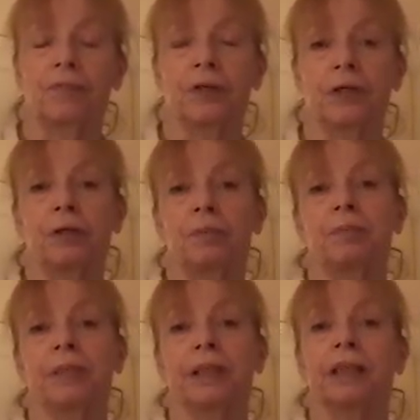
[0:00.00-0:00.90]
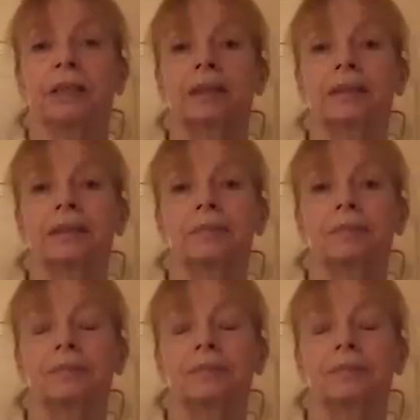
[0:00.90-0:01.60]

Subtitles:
for human beings.